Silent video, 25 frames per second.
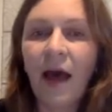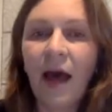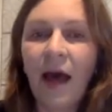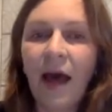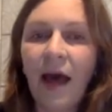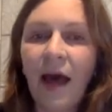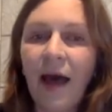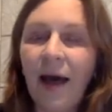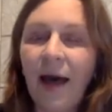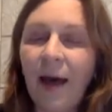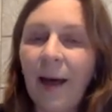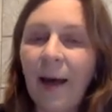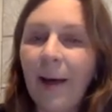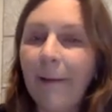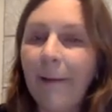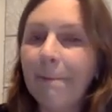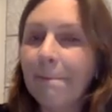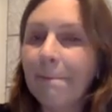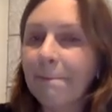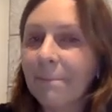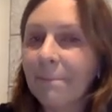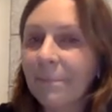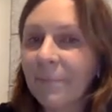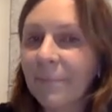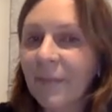
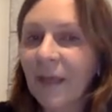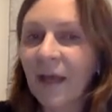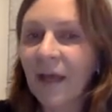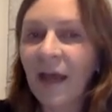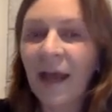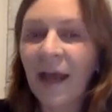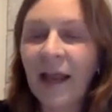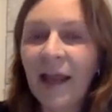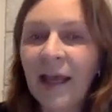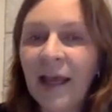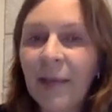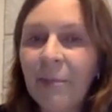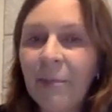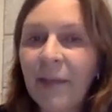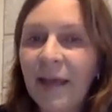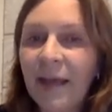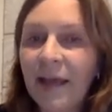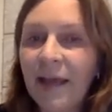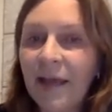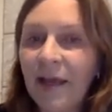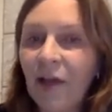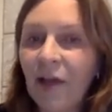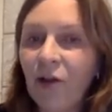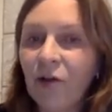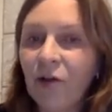Um, I like
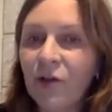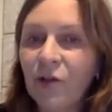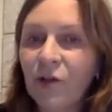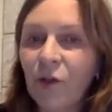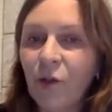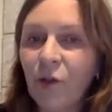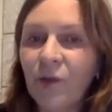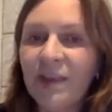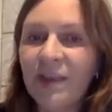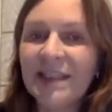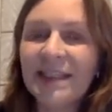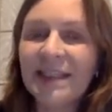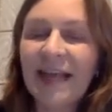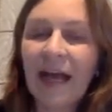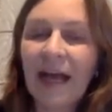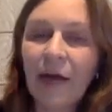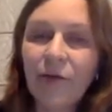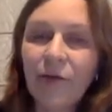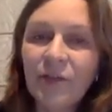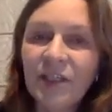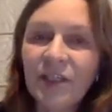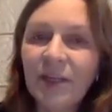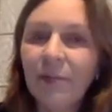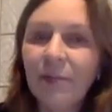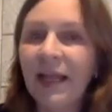playing it also with
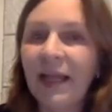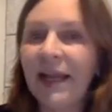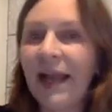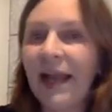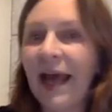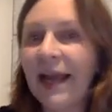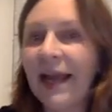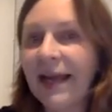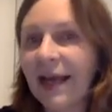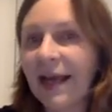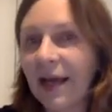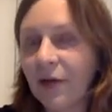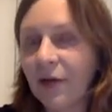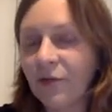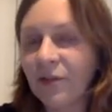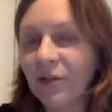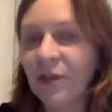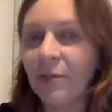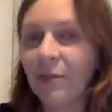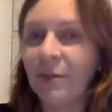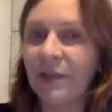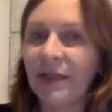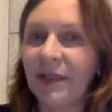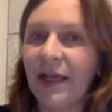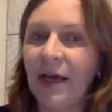countable and
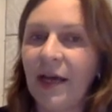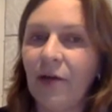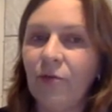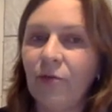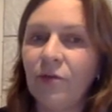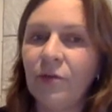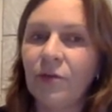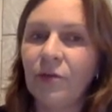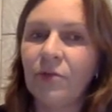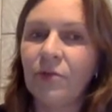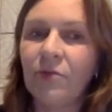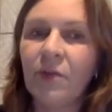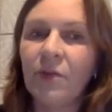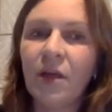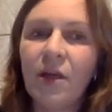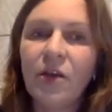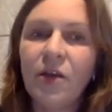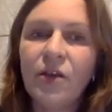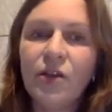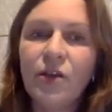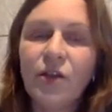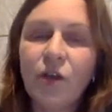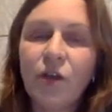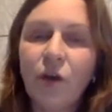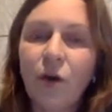uncountable nouns.
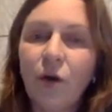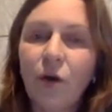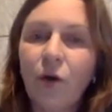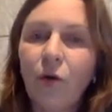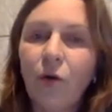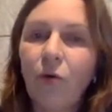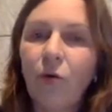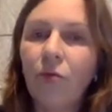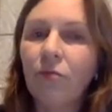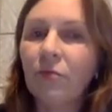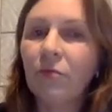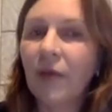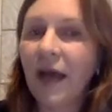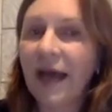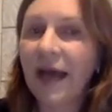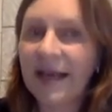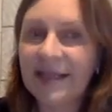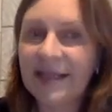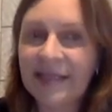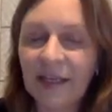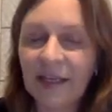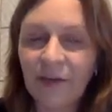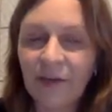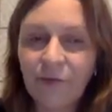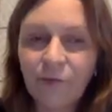So I
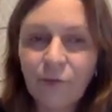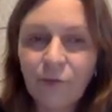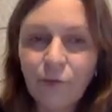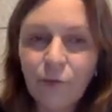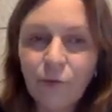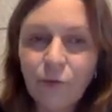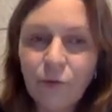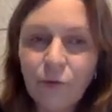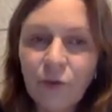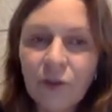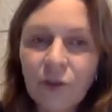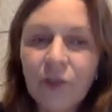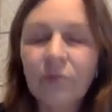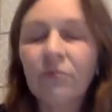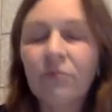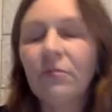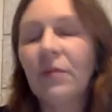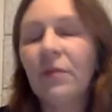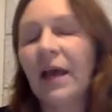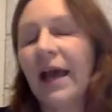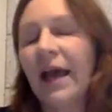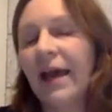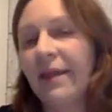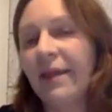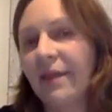say food,
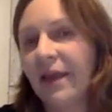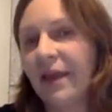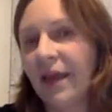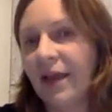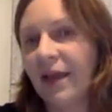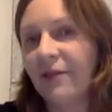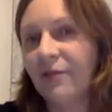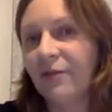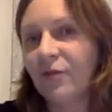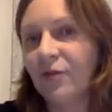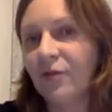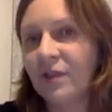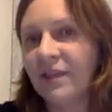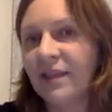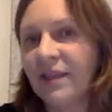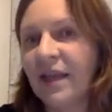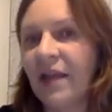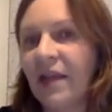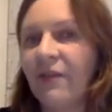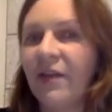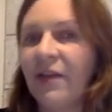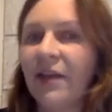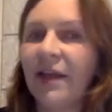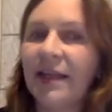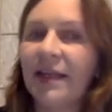and they have to
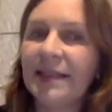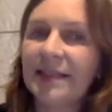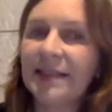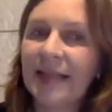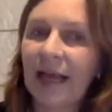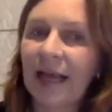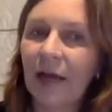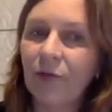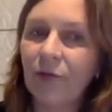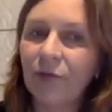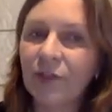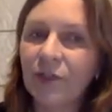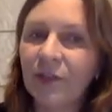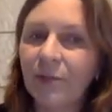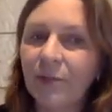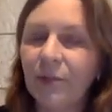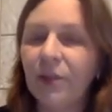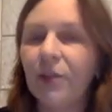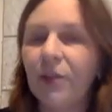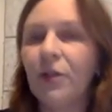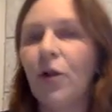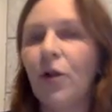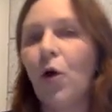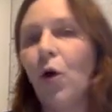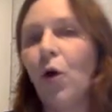decide whether it's
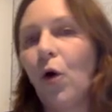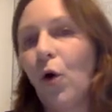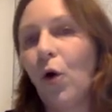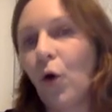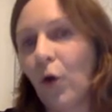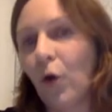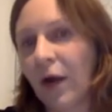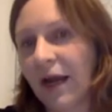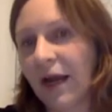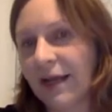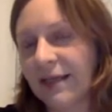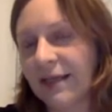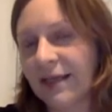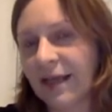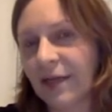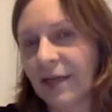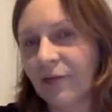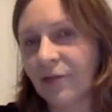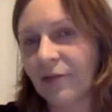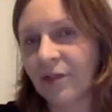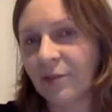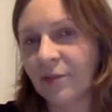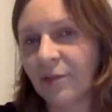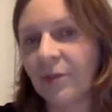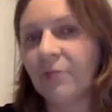countable or
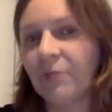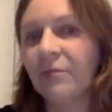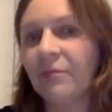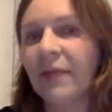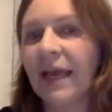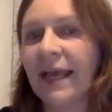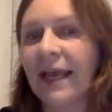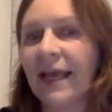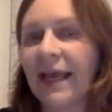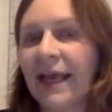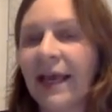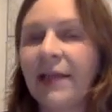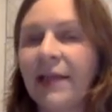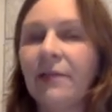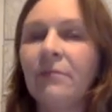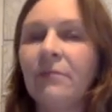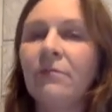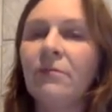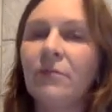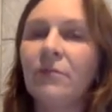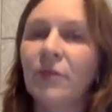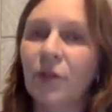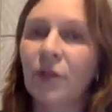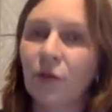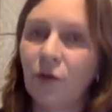uncountable.
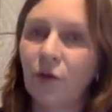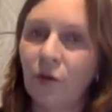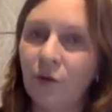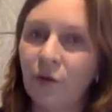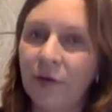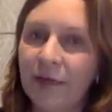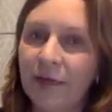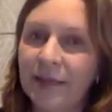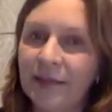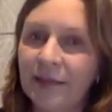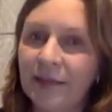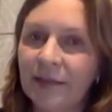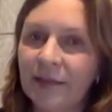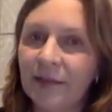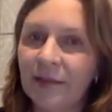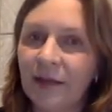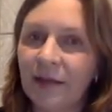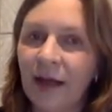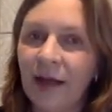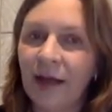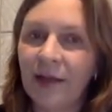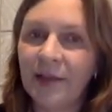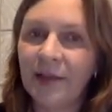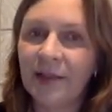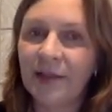Again, the correct
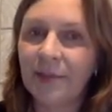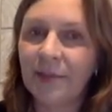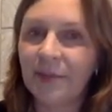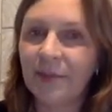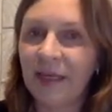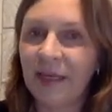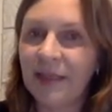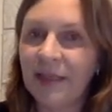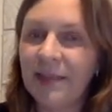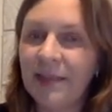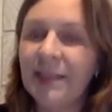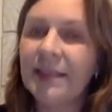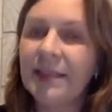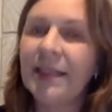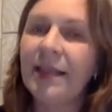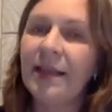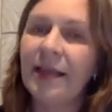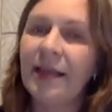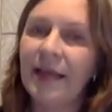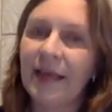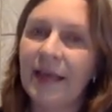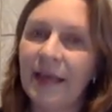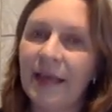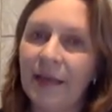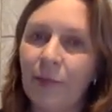answer means that
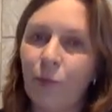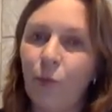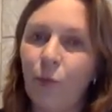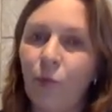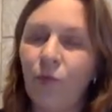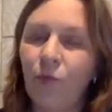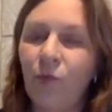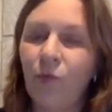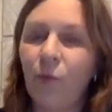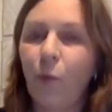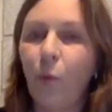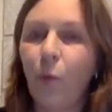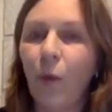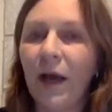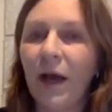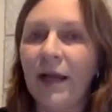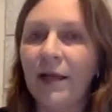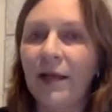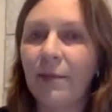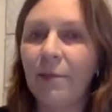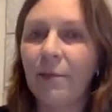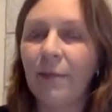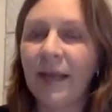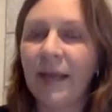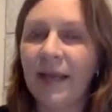they can move
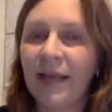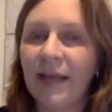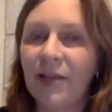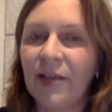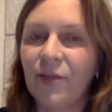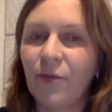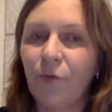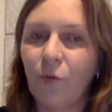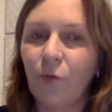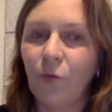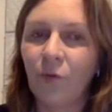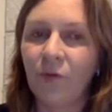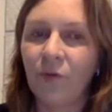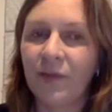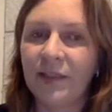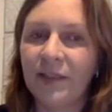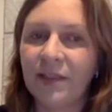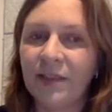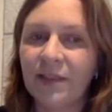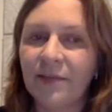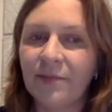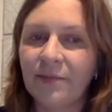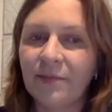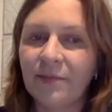one place forward.